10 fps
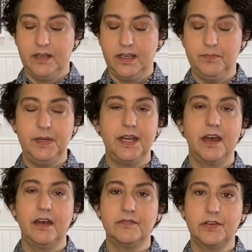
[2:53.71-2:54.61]
can be
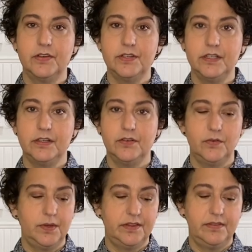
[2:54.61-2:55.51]
covered
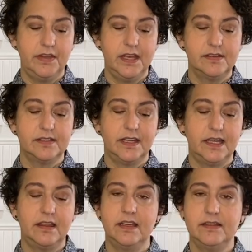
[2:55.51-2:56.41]
with things
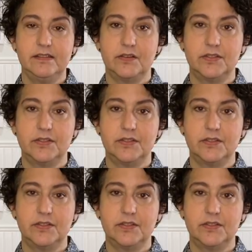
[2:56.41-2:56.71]
like this that are